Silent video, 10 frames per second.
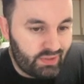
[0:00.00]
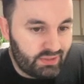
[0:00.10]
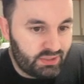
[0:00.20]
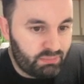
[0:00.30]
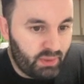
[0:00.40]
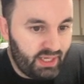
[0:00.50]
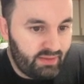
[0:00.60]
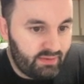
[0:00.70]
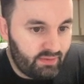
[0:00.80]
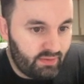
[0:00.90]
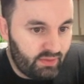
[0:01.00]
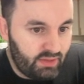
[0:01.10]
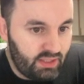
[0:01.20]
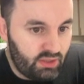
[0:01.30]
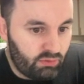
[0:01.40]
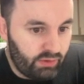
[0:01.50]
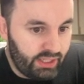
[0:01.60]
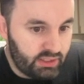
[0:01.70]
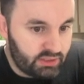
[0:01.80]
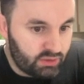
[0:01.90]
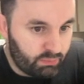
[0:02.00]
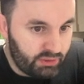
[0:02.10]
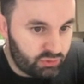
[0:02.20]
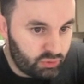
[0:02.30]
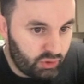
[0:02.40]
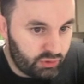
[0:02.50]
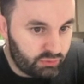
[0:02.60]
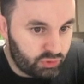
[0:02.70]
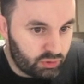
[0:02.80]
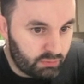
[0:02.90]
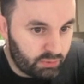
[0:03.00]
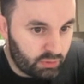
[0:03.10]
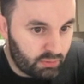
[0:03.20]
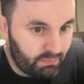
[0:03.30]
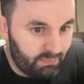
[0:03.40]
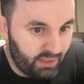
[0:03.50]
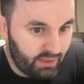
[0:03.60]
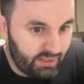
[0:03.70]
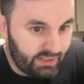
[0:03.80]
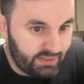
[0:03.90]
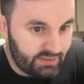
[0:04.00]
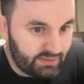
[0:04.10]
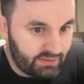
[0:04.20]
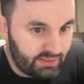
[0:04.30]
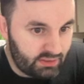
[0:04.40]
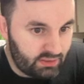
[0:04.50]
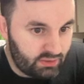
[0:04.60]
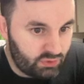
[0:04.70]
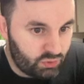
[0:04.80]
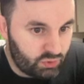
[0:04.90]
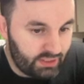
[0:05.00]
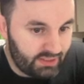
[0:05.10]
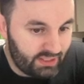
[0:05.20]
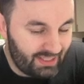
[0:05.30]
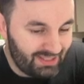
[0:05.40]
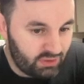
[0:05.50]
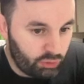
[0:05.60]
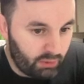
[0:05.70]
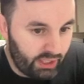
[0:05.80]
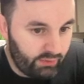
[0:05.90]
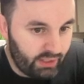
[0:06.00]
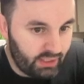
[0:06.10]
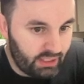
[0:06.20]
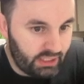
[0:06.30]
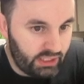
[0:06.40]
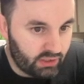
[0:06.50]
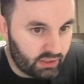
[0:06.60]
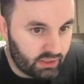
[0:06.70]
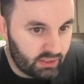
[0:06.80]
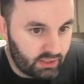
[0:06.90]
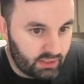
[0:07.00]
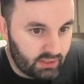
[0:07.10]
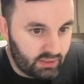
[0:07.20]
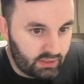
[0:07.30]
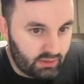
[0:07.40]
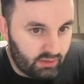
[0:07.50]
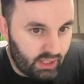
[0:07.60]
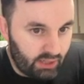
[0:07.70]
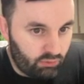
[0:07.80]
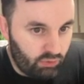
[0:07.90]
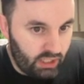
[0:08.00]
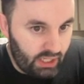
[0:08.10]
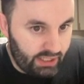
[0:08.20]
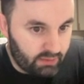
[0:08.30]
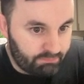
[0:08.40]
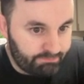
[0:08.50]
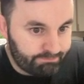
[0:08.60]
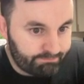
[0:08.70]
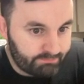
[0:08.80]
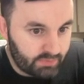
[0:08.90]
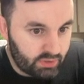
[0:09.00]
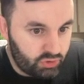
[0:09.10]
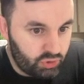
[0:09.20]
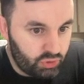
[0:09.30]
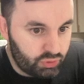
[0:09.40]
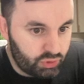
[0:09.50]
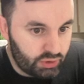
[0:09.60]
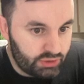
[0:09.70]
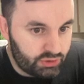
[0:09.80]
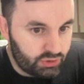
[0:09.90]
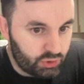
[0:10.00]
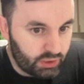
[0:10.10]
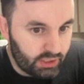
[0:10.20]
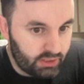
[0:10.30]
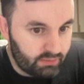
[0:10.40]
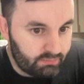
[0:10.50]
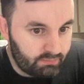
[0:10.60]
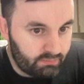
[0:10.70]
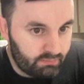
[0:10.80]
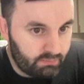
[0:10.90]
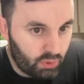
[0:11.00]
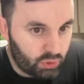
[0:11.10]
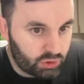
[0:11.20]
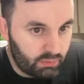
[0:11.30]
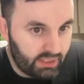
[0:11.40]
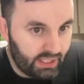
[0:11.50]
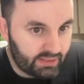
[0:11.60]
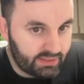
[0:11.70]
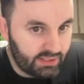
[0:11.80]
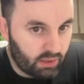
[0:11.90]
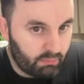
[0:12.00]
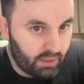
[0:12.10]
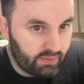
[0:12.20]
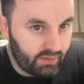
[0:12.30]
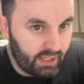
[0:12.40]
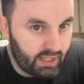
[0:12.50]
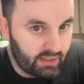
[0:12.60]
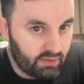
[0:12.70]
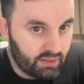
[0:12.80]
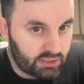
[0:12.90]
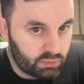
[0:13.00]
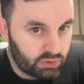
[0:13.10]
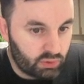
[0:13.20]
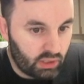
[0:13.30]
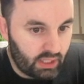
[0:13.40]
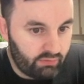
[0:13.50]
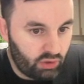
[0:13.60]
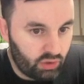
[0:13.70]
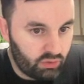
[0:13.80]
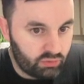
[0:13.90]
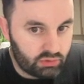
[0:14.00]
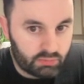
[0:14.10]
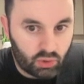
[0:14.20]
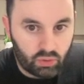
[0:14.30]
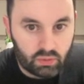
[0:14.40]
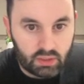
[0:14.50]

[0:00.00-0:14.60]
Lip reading: Despite the ratings not being so good on Sorare probabilities, he is a double A rating here, and I really like him. Junosuke Suzuki possibly gets the armband in this one, so I'll have a look at those tomorrow